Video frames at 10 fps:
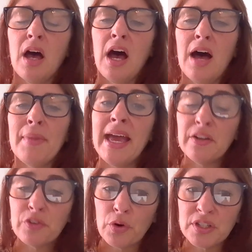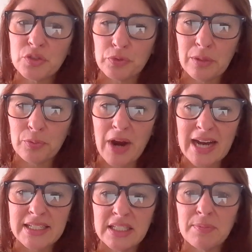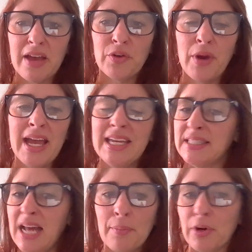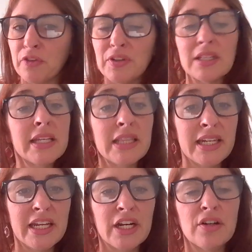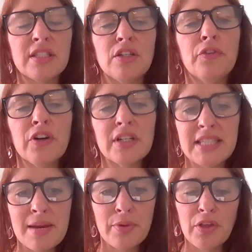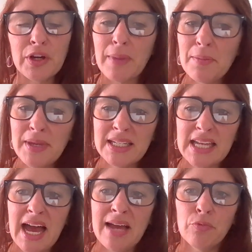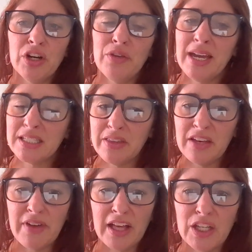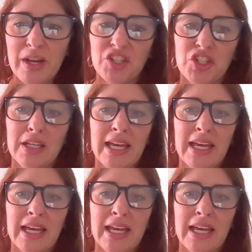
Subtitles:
And of course, real practice, by the way, is not perfectly linear. So, for example, there might be a time where you get to the evaluation.